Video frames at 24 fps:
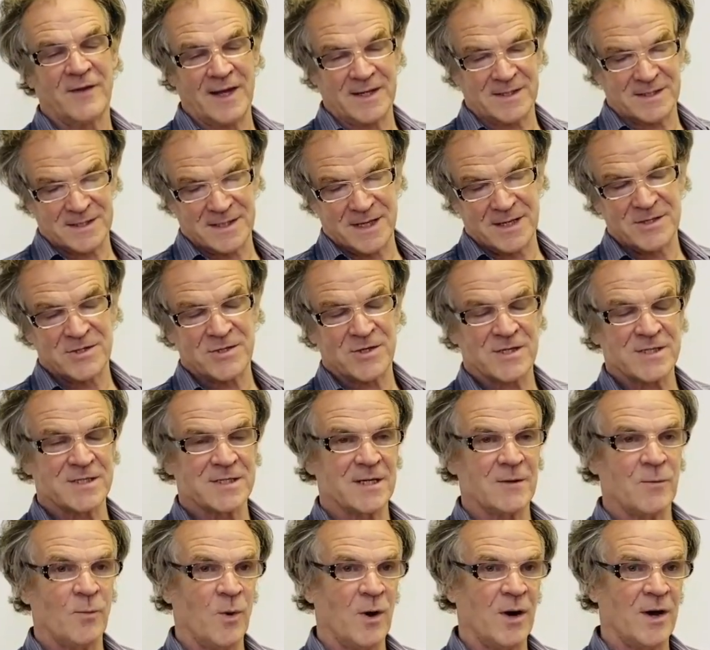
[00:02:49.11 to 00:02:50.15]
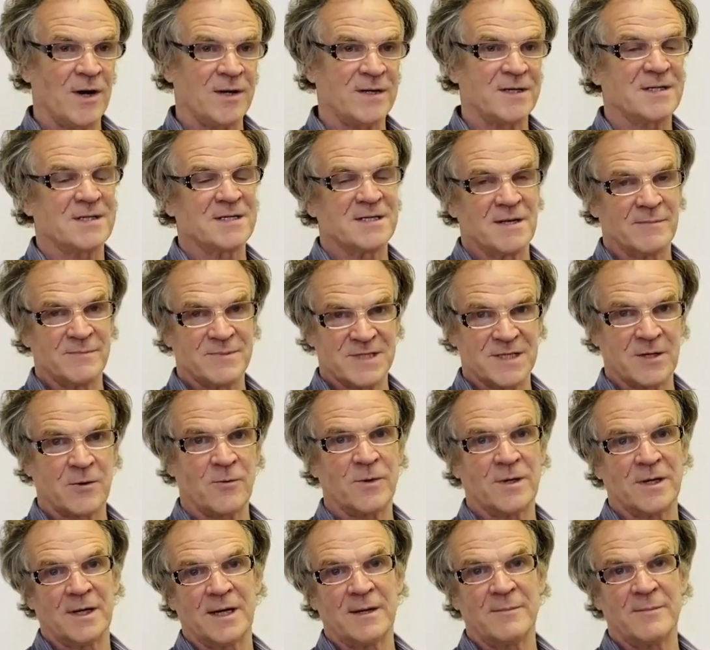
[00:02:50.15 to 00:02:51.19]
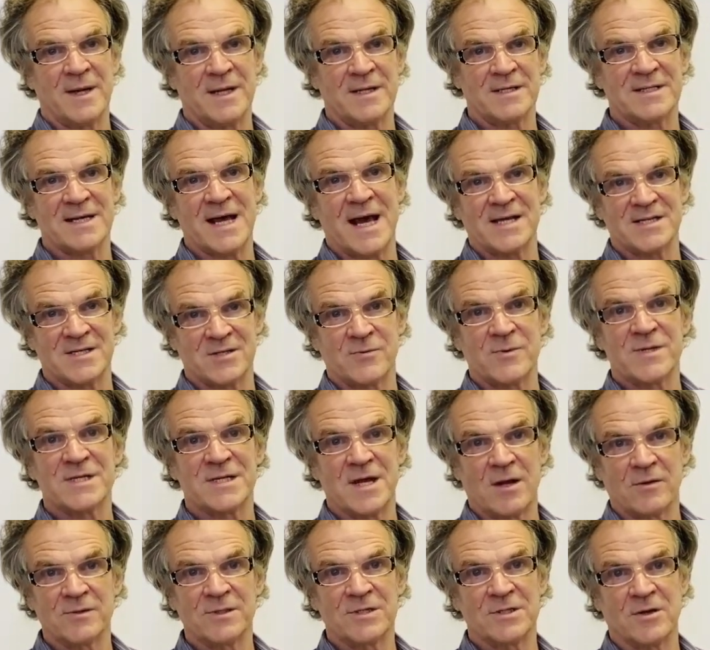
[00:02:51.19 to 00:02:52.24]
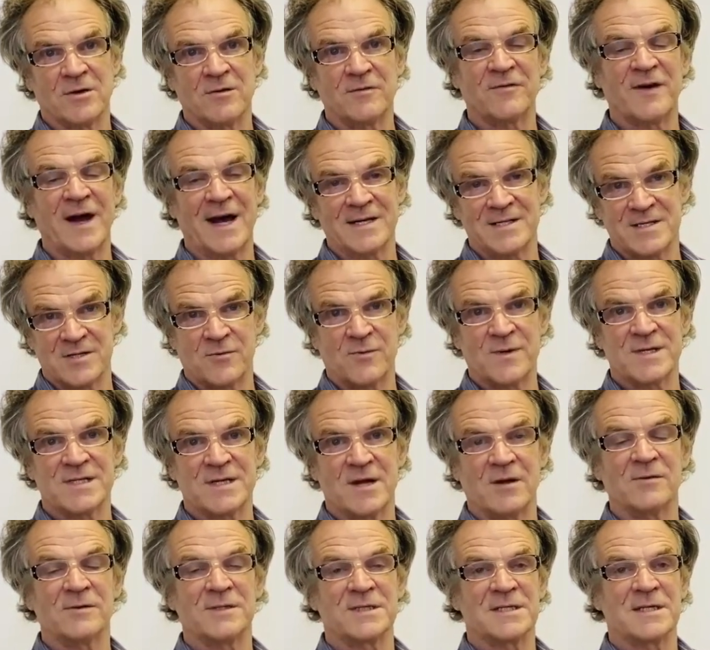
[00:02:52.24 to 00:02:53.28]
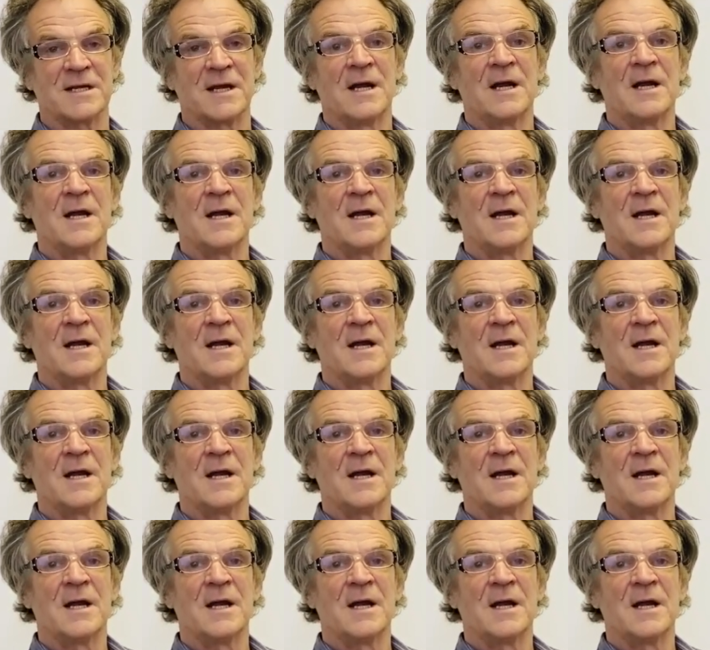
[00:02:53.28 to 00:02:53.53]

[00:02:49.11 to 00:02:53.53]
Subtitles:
that's an interesting word, subsequently means as a result of, as a result,